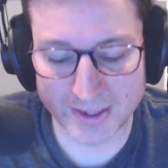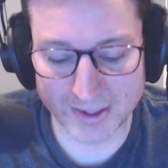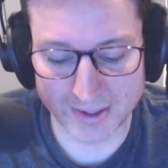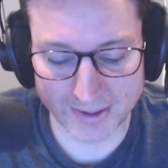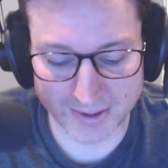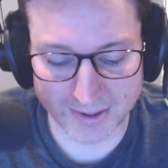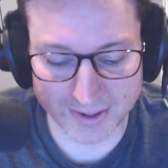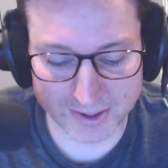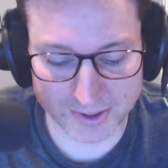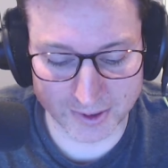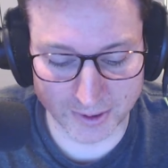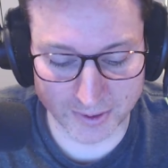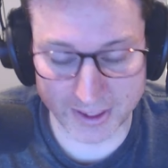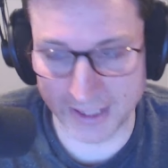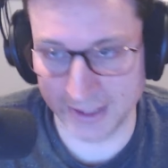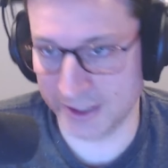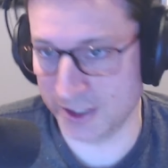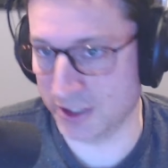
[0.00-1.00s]
So
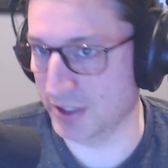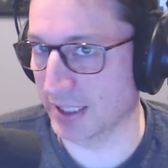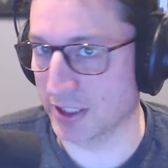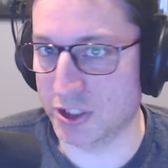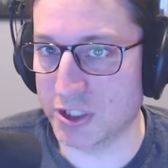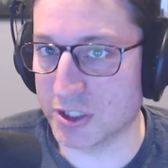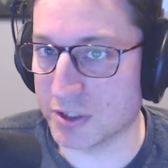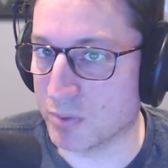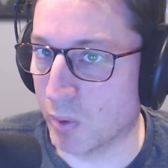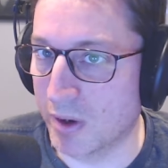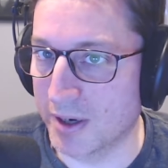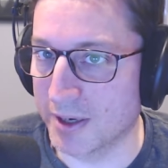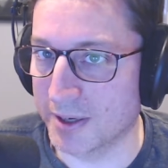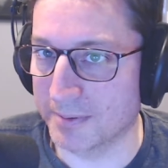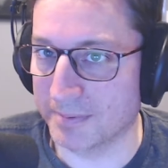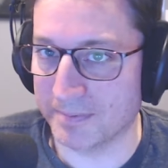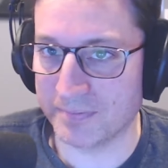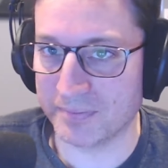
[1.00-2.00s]
that's just one.